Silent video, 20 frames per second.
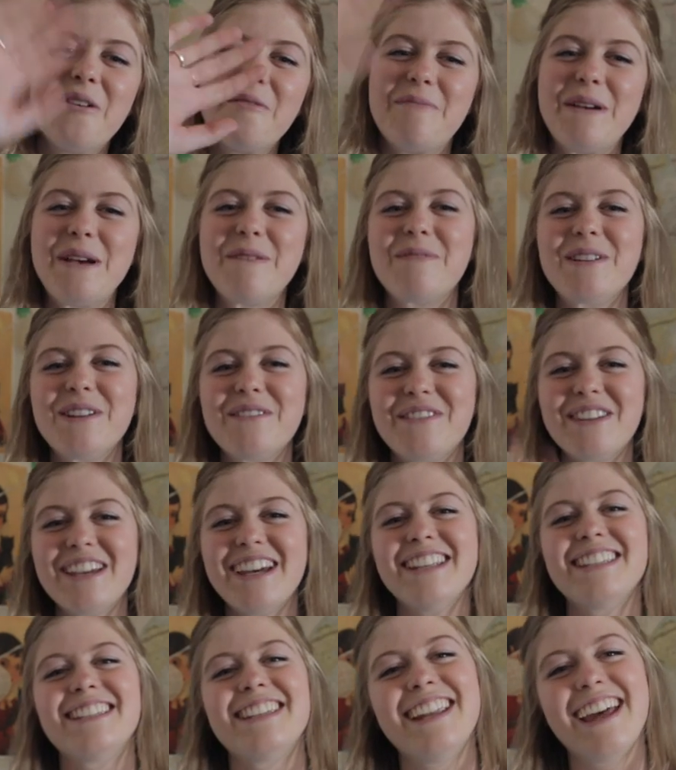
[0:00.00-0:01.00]
people of the
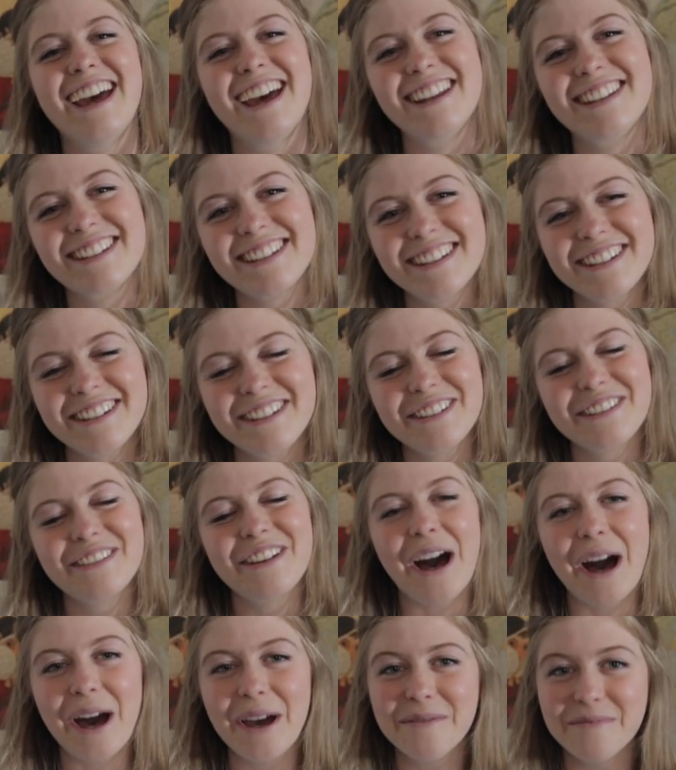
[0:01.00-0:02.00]
internet,
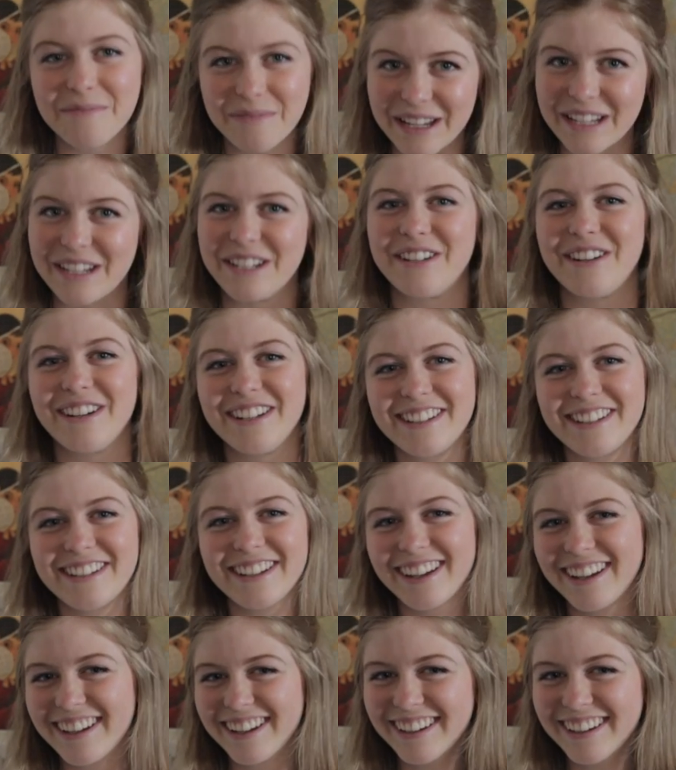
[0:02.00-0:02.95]
I'm Beatrice.